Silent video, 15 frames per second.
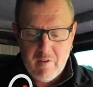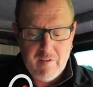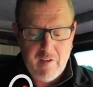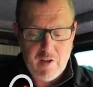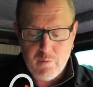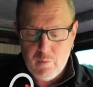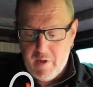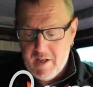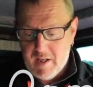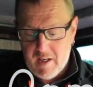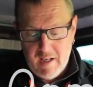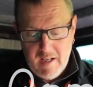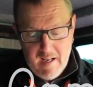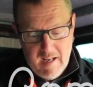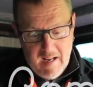this week,
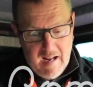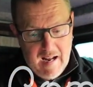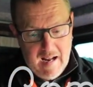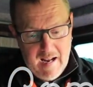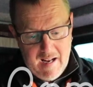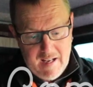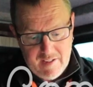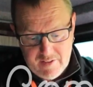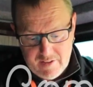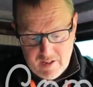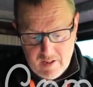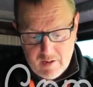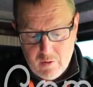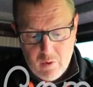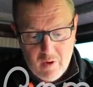and
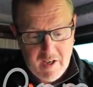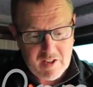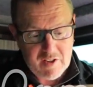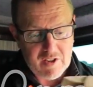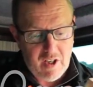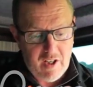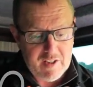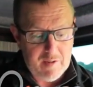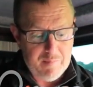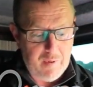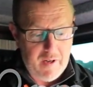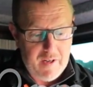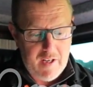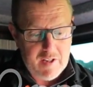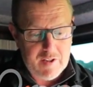I'm quite excited
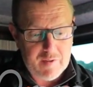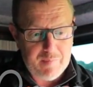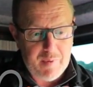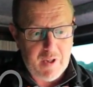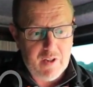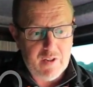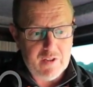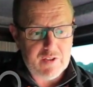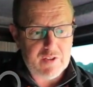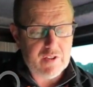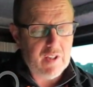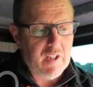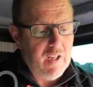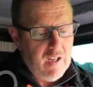by this because